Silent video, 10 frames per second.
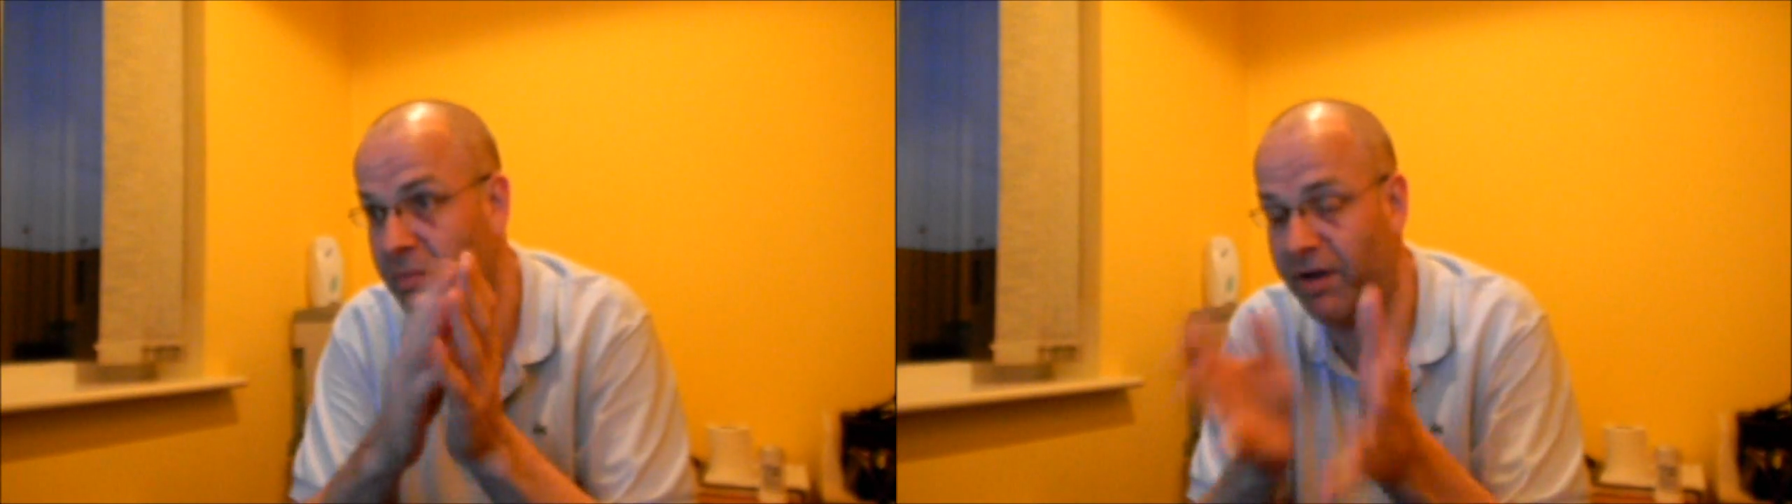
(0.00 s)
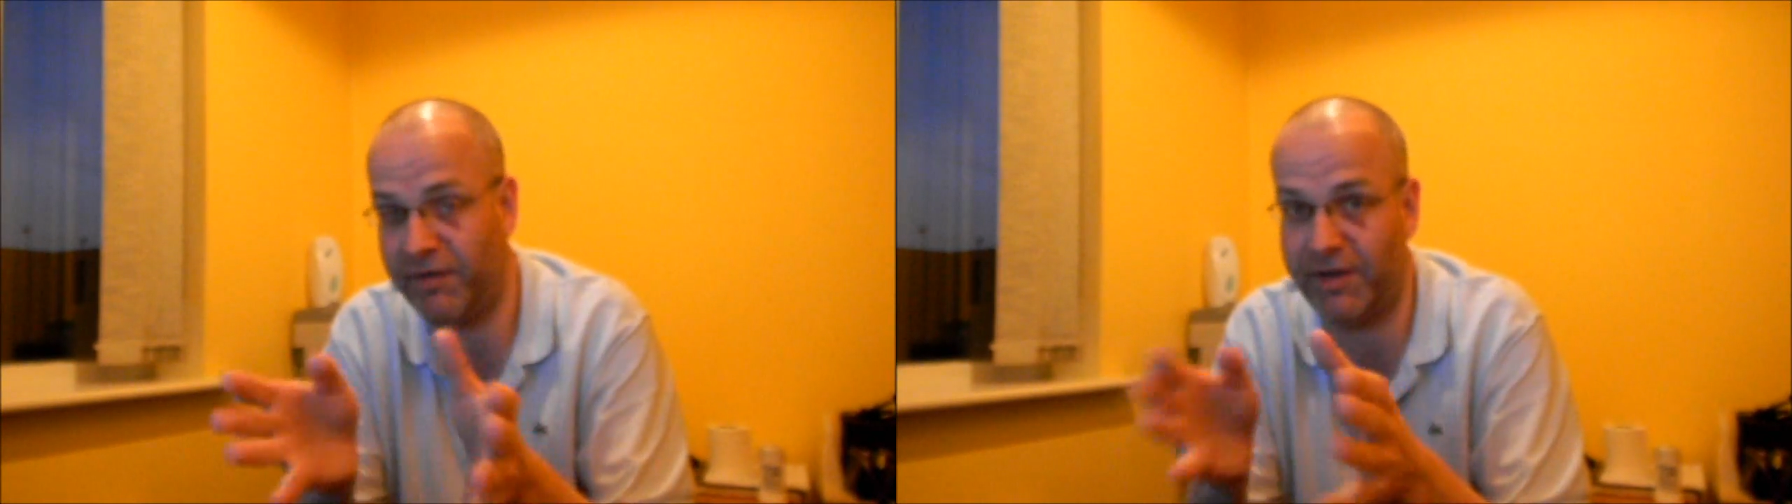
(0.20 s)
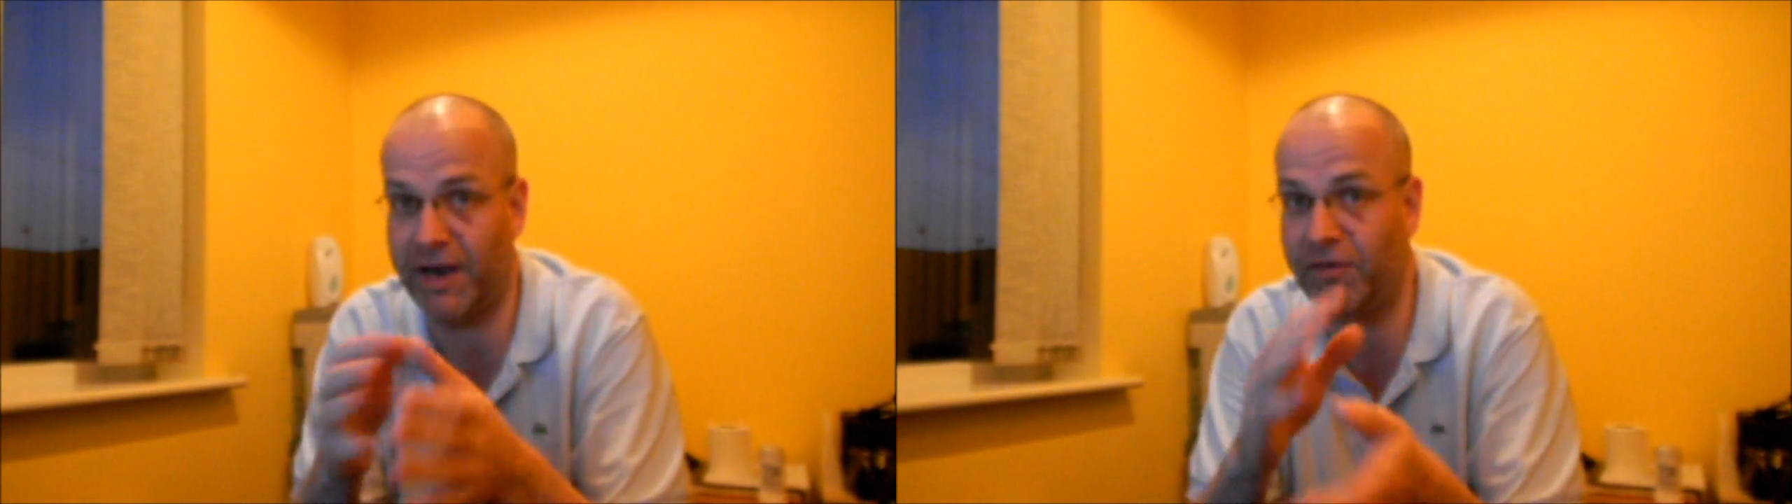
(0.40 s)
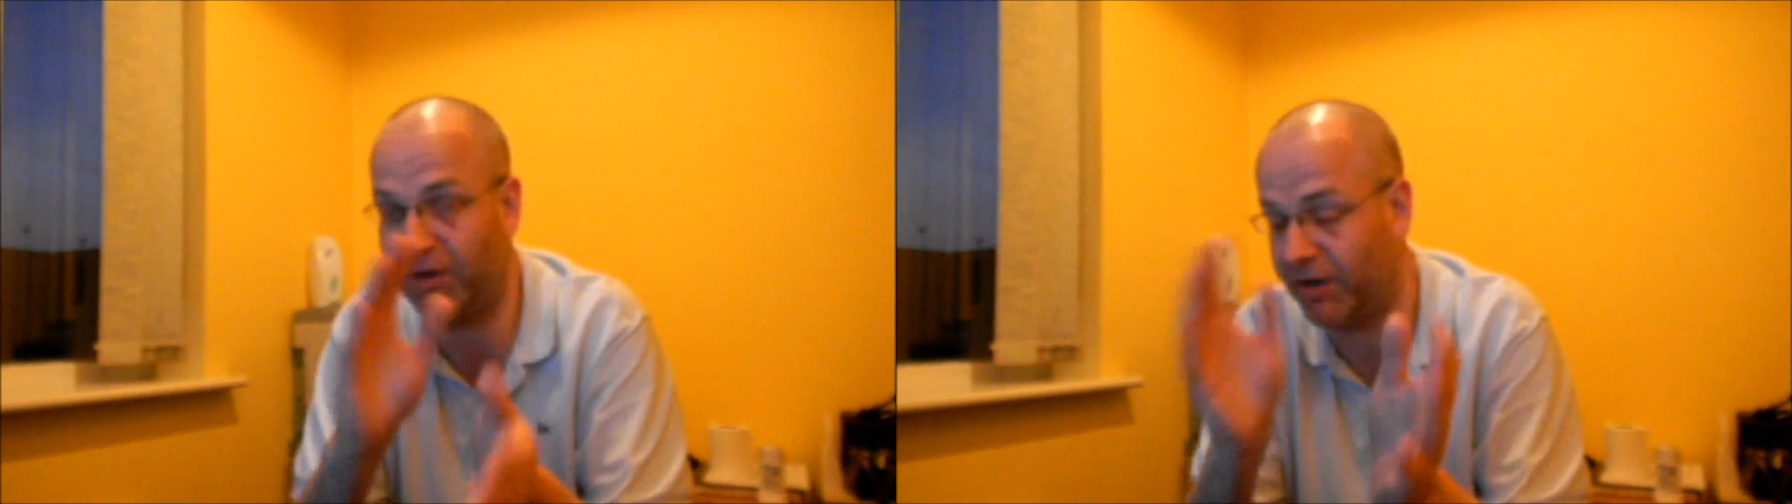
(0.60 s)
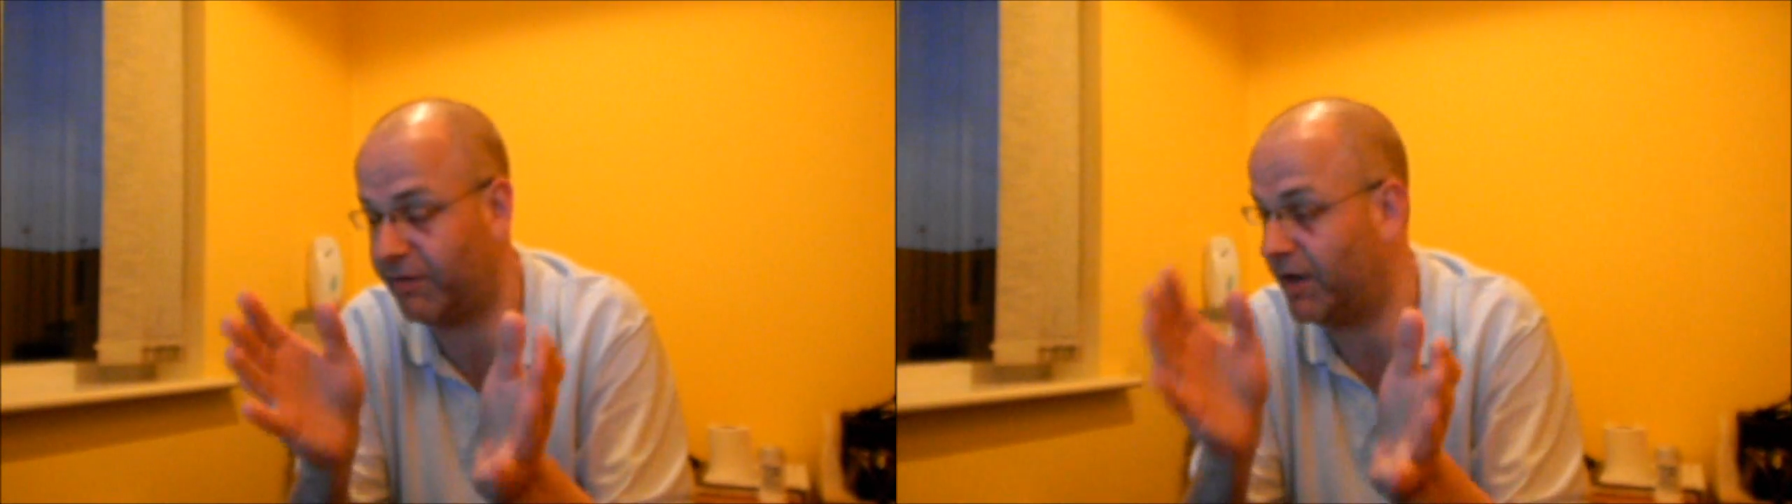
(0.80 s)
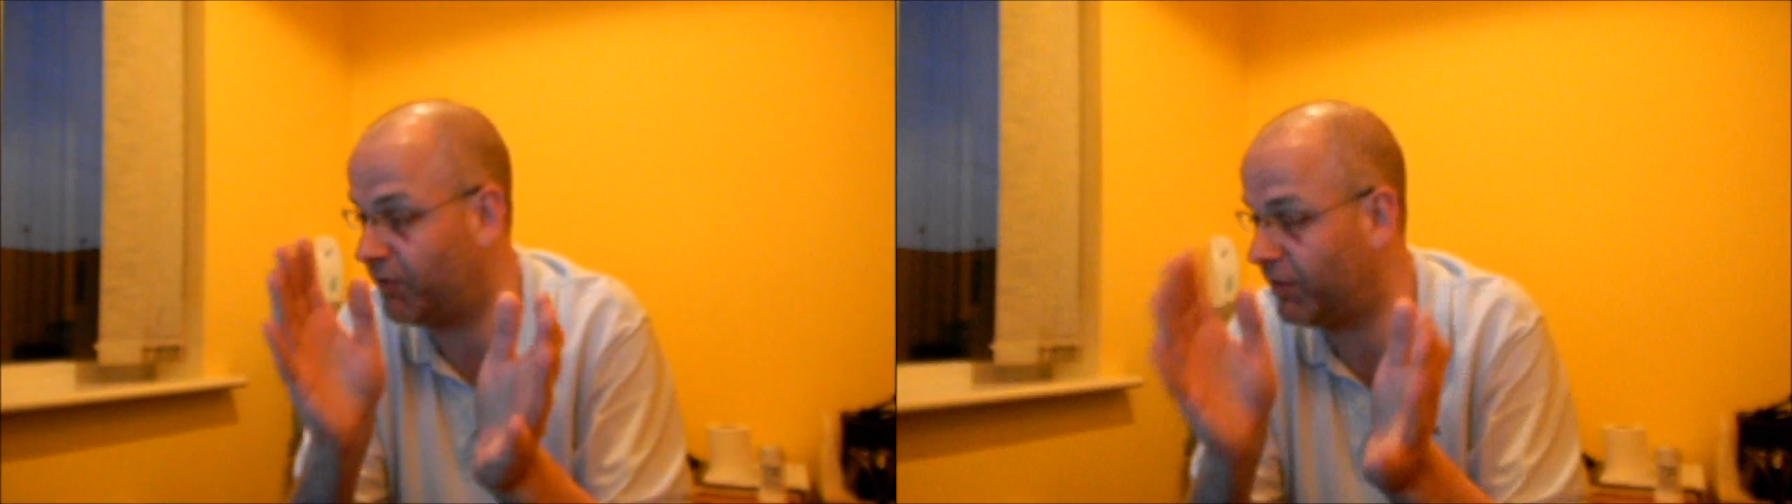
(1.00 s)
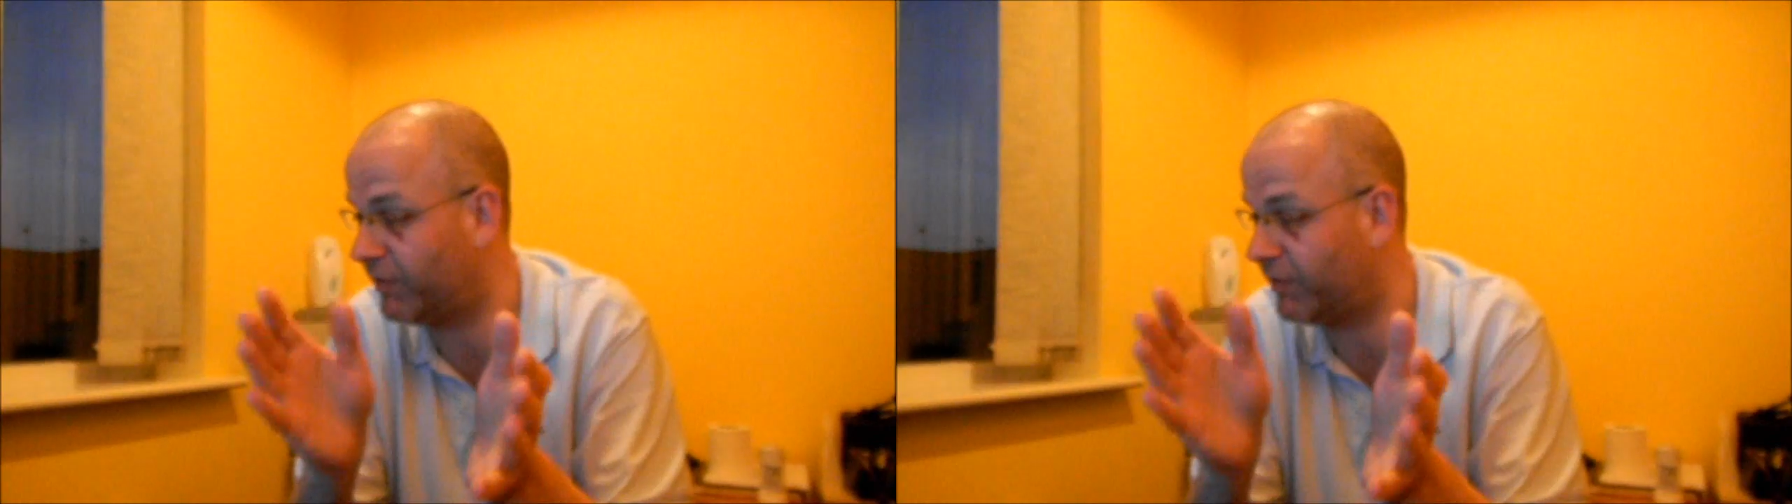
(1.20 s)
PC Engine, etc,